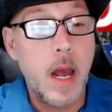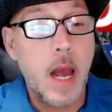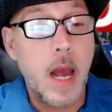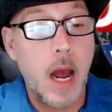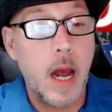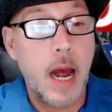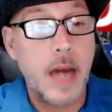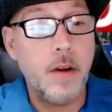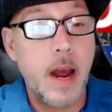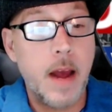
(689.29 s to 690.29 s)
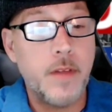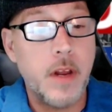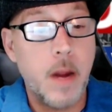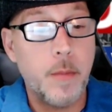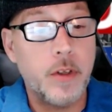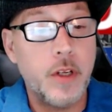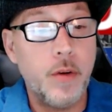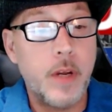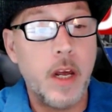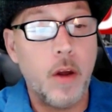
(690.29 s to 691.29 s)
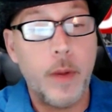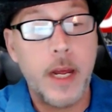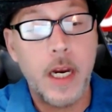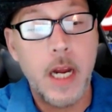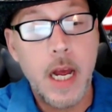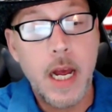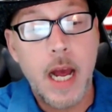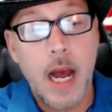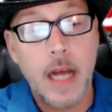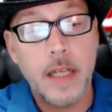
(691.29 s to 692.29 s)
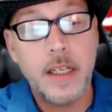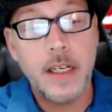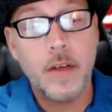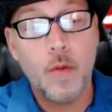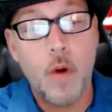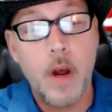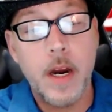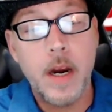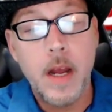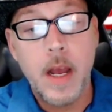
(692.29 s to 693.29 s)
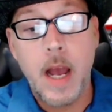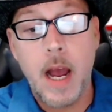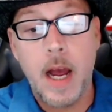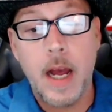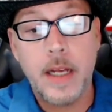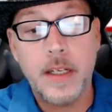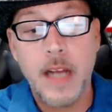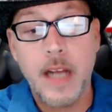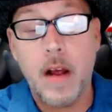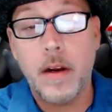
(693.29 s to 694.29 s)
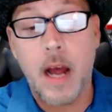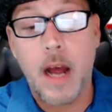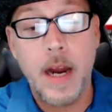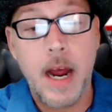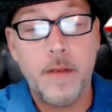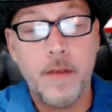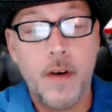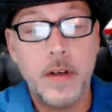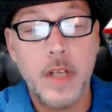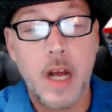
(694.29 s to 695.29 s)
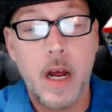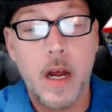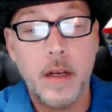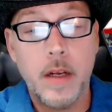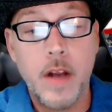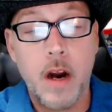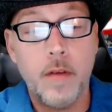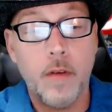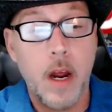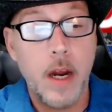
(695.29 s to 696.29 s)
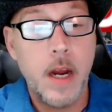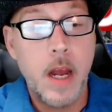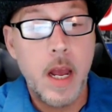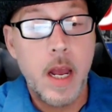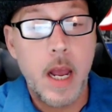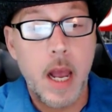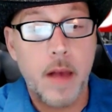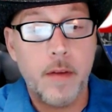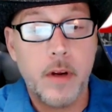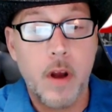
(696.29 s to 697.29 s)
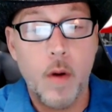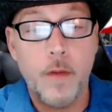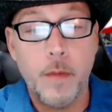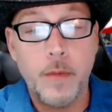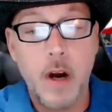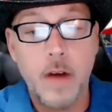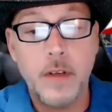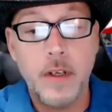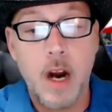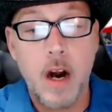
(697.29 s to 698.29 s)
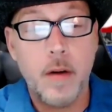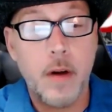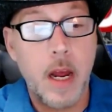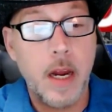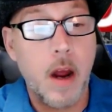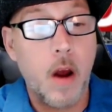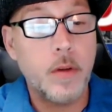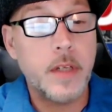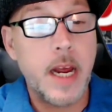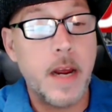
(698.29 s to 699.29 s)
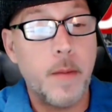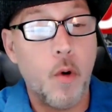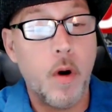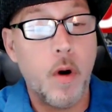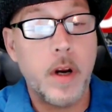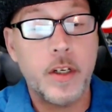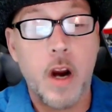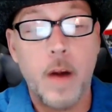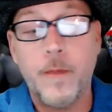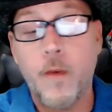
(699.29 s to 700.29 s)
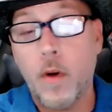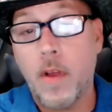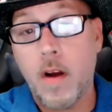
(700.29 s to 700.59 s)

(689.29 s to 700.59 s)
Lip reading: I do have the number 2 Killwin, 6-1, excelled in that first dirt run, going from turf to dirt, and Jose aboard, sharp 4